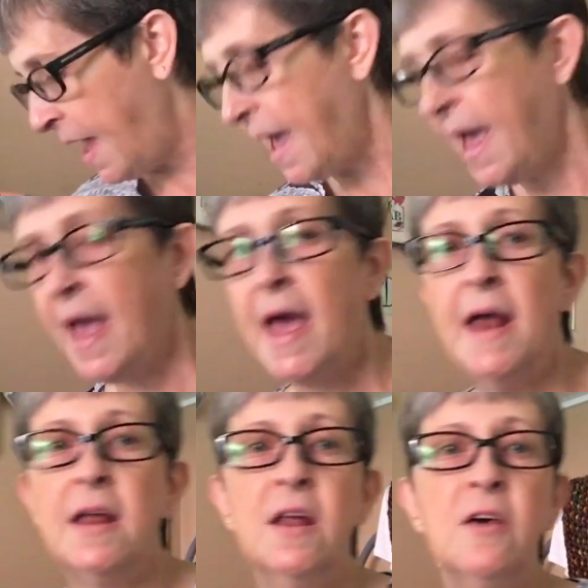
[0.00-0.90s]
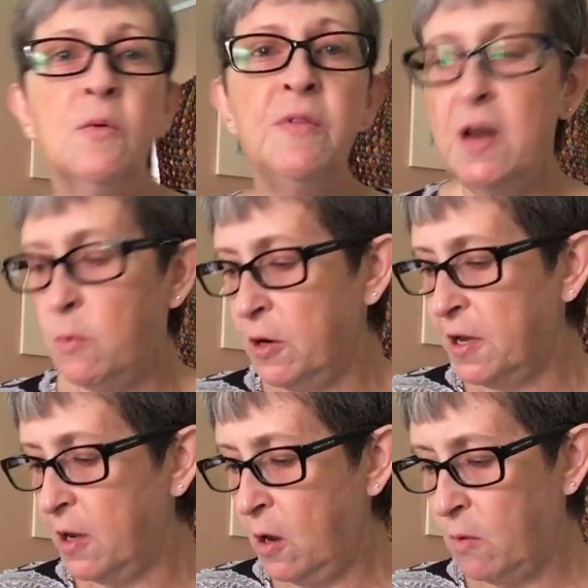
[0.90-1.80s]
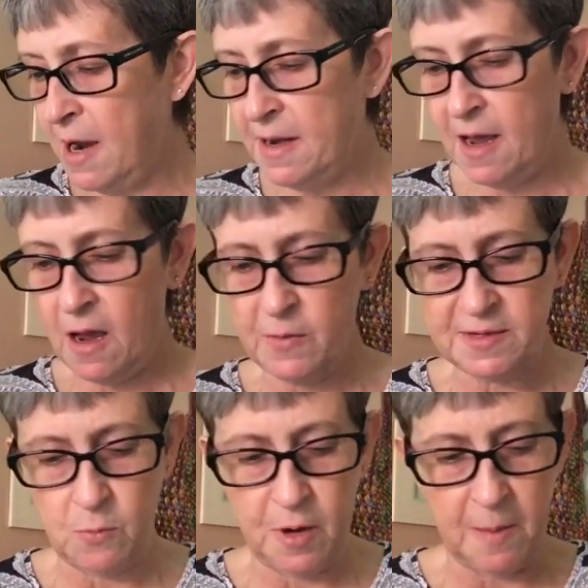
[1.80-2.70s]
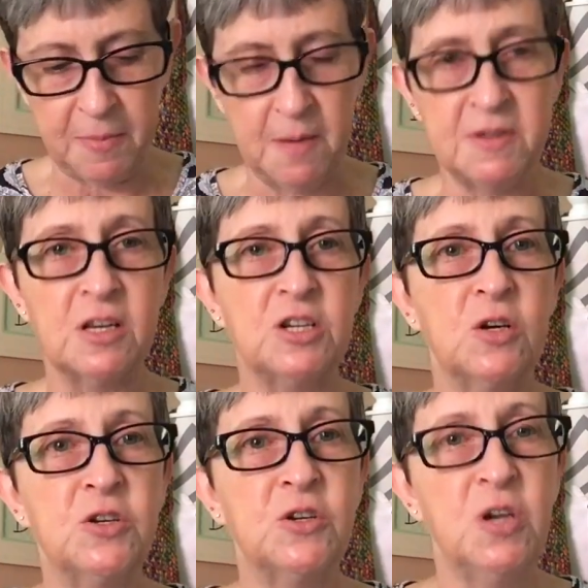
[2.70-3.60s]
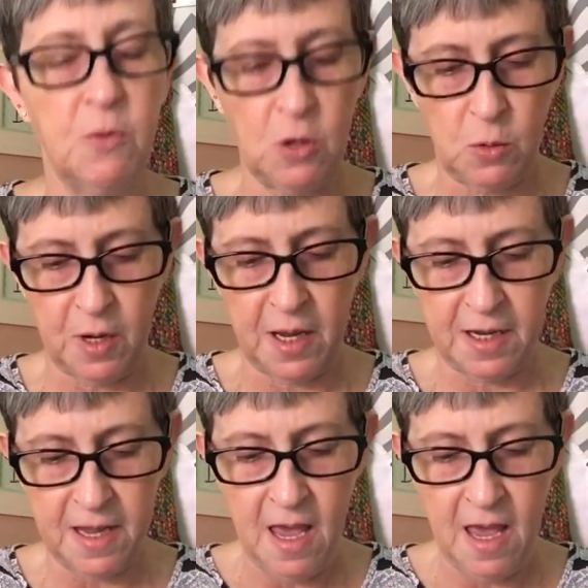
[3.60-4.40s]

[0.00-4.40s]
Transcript: And another one that I'm working on right now is a whip, and I'm just going to show it to you real quick.